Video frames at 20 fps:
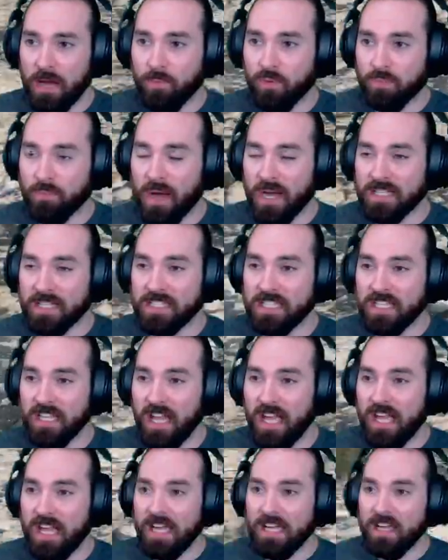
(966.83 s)
with mine's
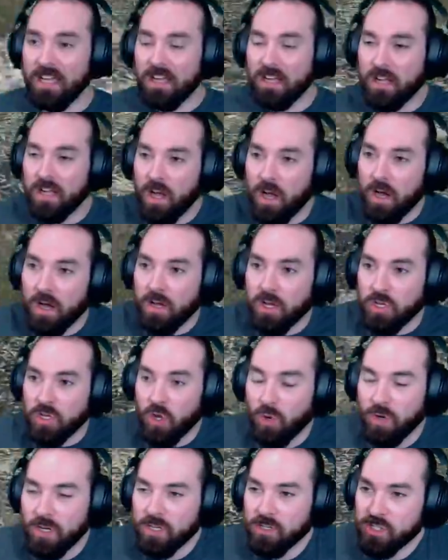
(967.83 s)
clay,
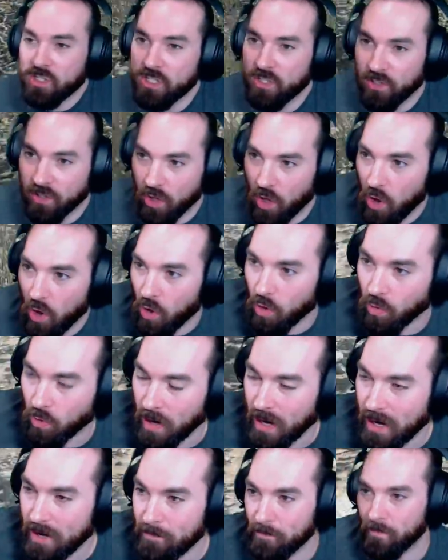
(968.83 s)
Yoda, you're still in the hole,
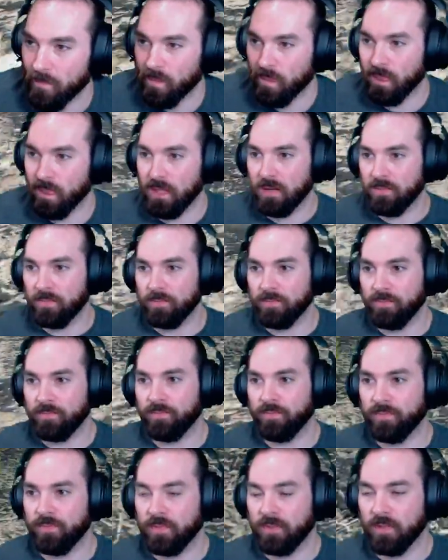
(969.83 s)
right? So
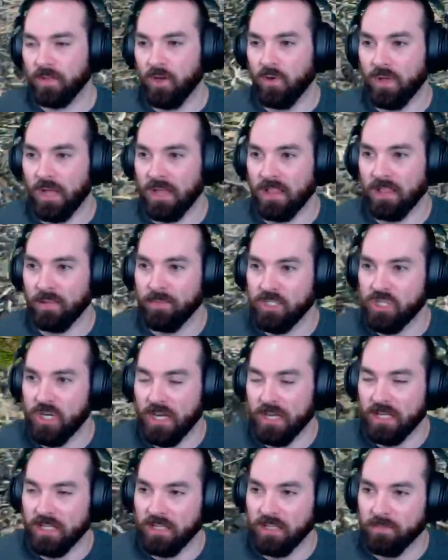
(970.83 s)
yeah. Okay, let me
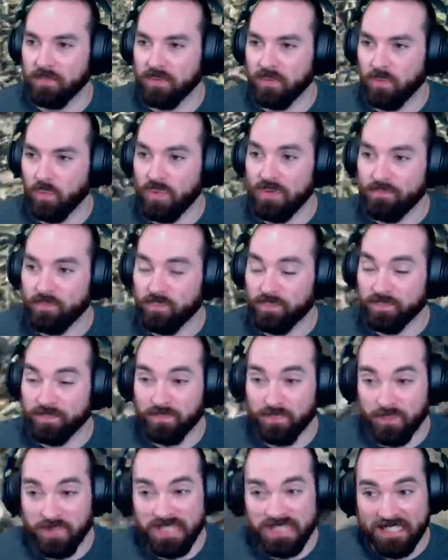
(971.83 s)
check. We've
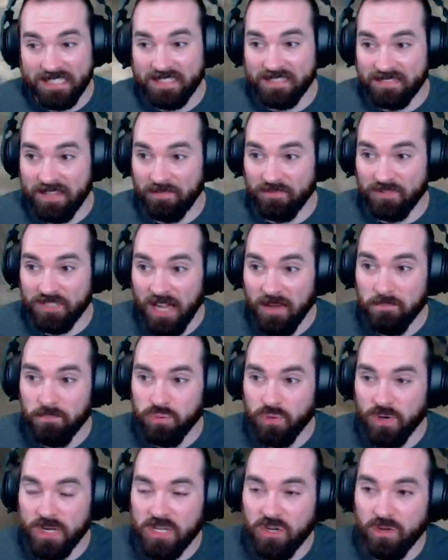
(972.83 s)
have done
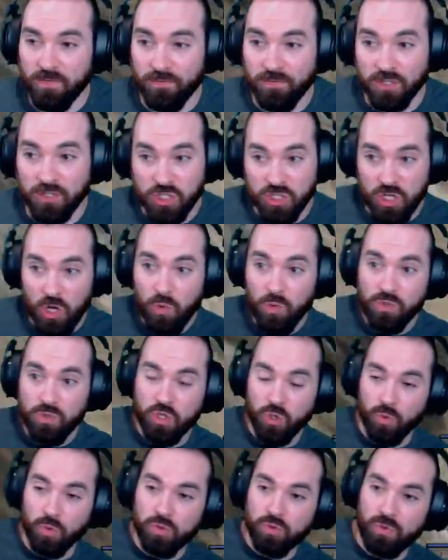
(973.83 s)
pretty good. For stone
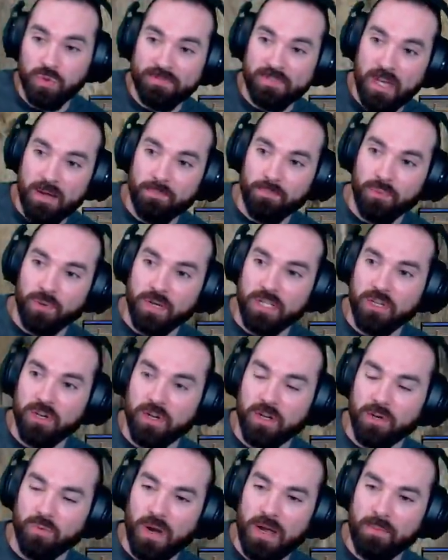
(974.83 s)
tools, we've done pretty
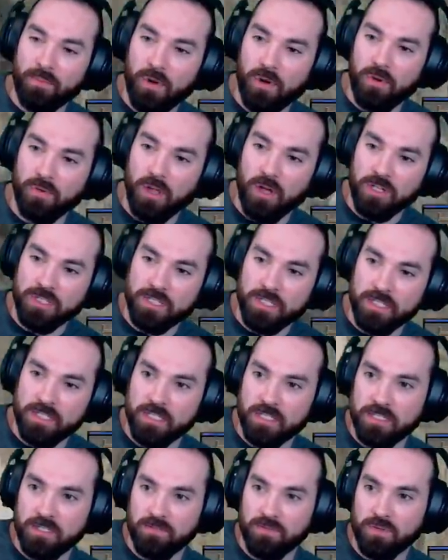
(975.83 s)
good. Rambo lost his
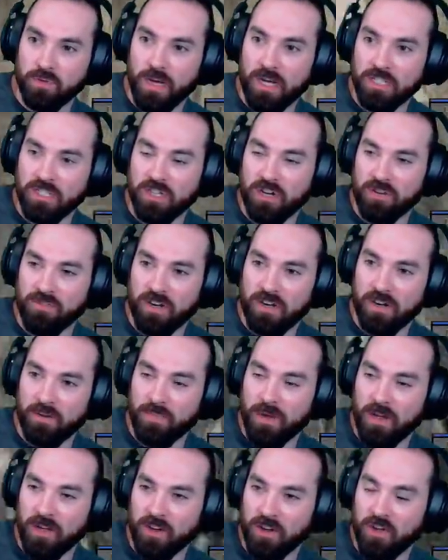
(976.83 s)
sense of direction over here. I'm
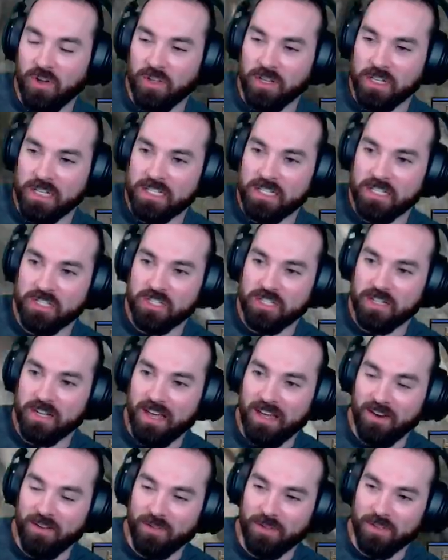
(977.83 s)
not going to call any attention to
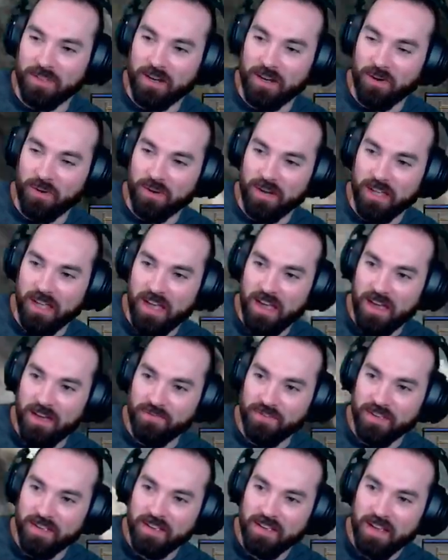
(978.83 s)
that other than I already
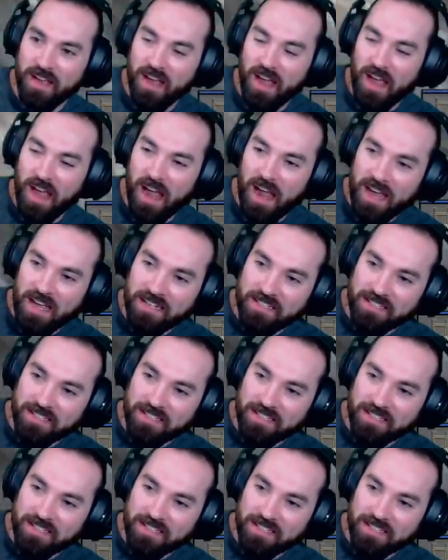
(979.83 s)
have. And